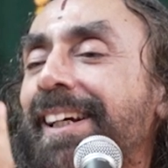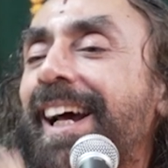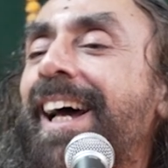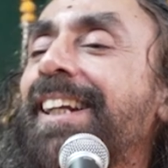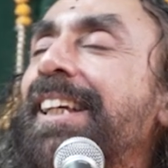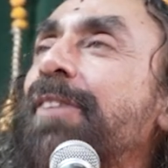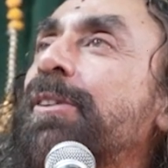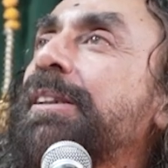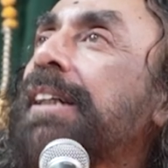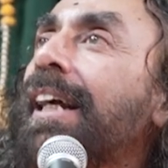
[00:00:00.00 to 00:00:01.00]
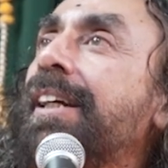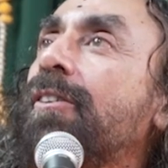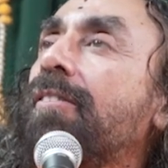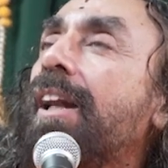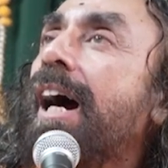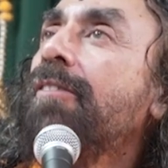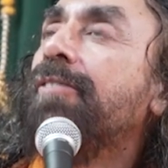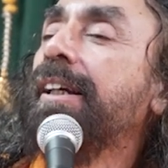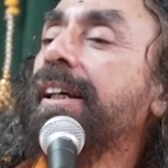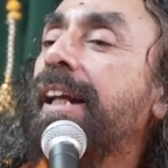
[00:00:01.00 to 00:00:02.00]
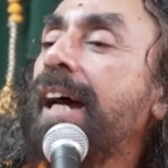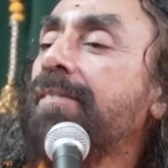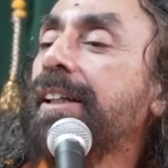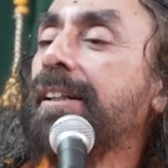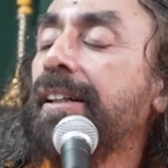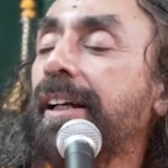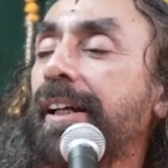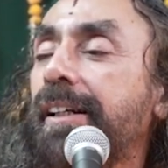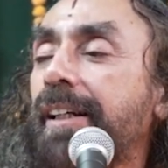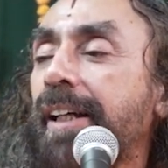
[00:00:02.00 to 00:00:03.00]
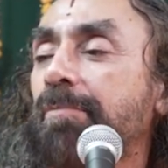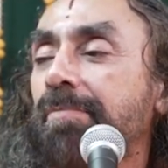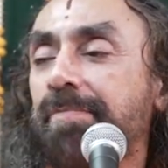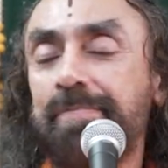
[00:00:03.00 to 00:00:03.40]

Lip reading: And he was kind of laughing and having a great time.